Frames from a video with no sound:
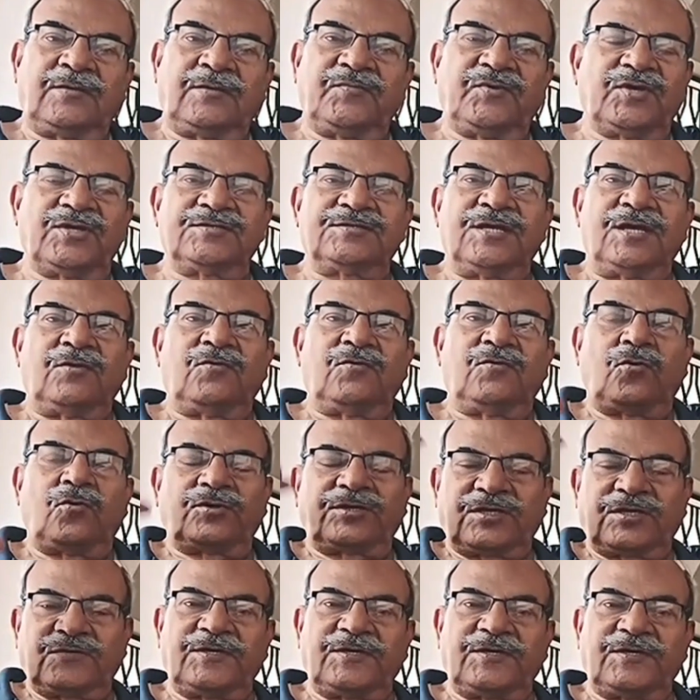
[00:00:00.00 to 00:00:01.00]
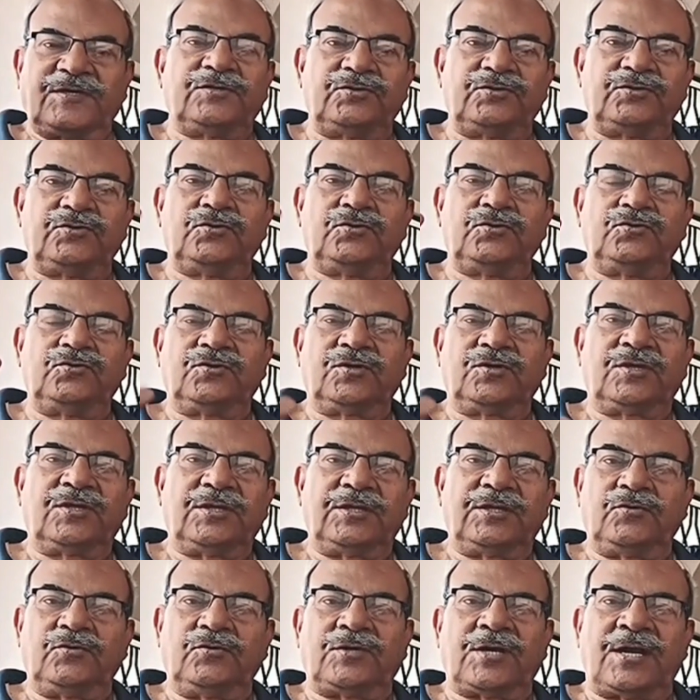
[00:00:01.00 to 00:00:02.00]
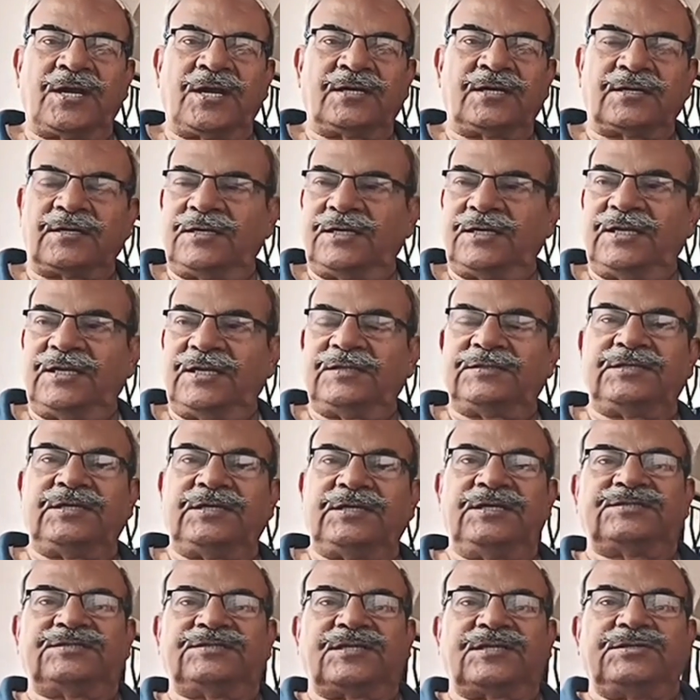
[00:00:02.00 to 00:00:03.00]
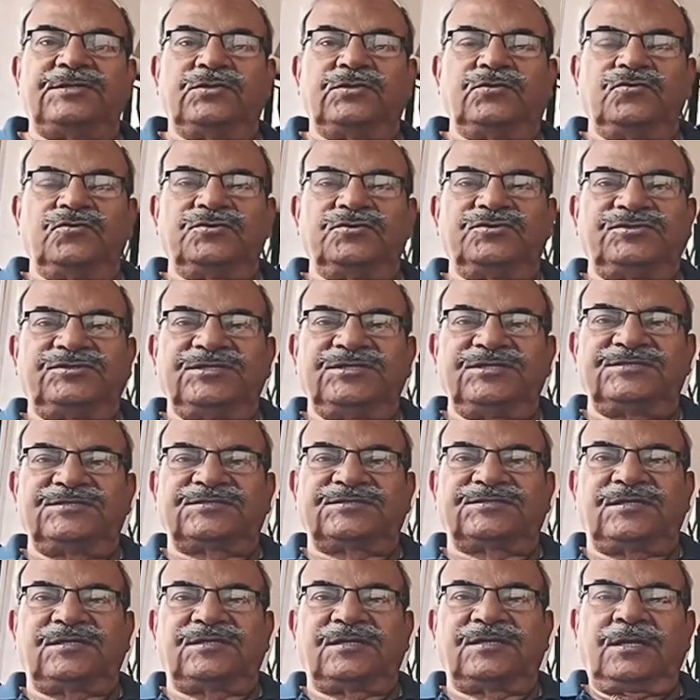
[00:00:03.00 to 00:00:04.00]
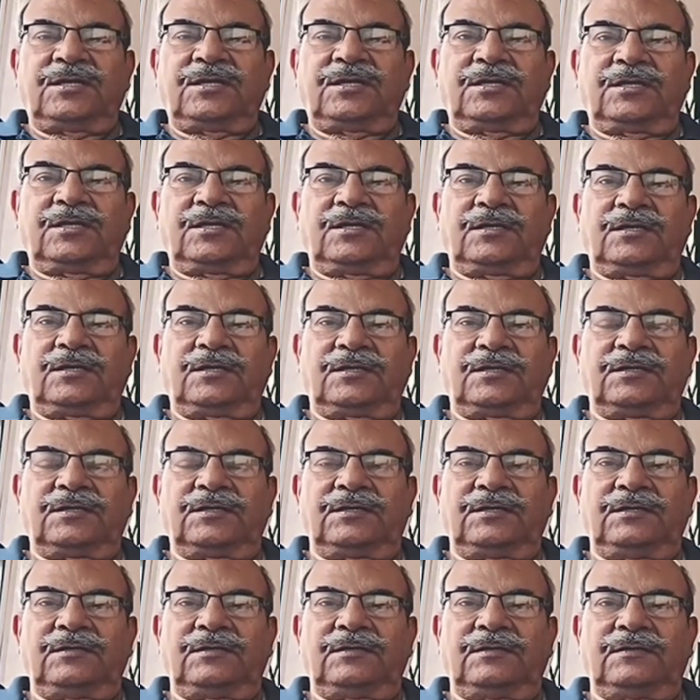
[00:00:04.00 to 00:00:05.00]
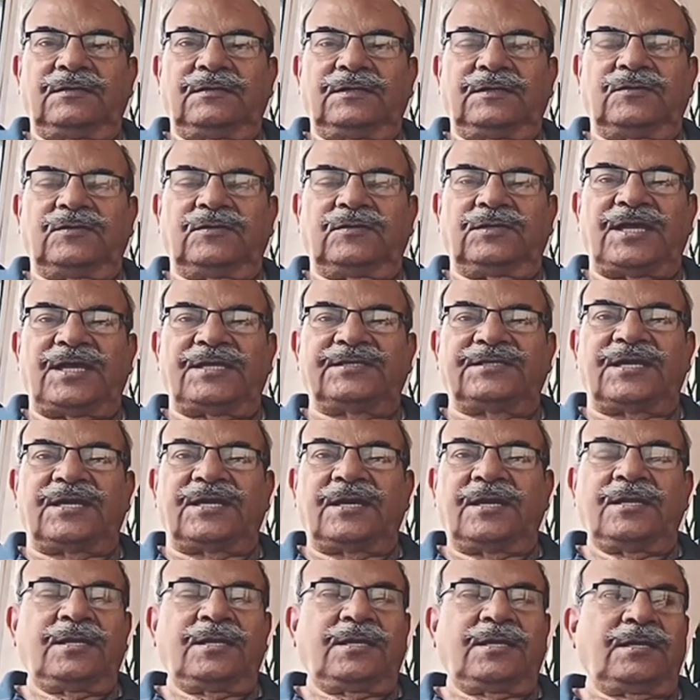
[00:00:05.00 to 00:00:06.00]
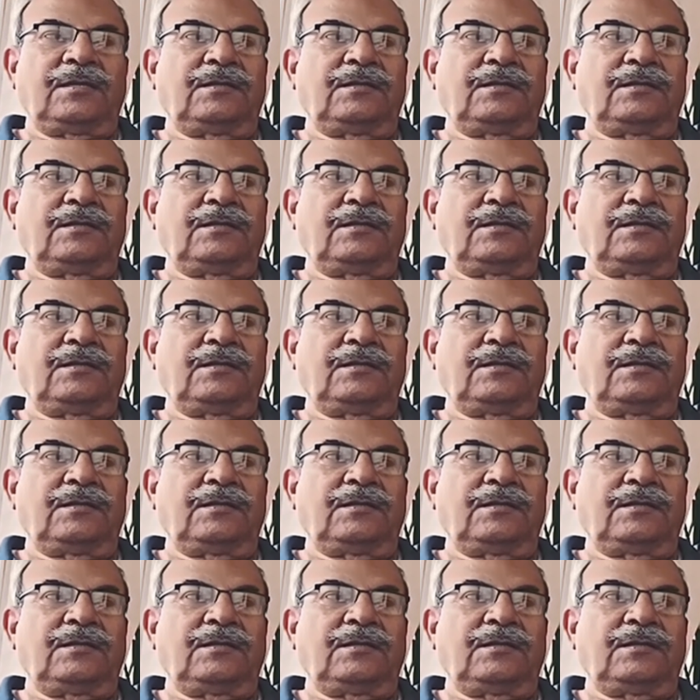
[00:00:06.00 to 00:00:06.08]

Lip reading: Because whatever you do, you can't, it's a huge disc, like that.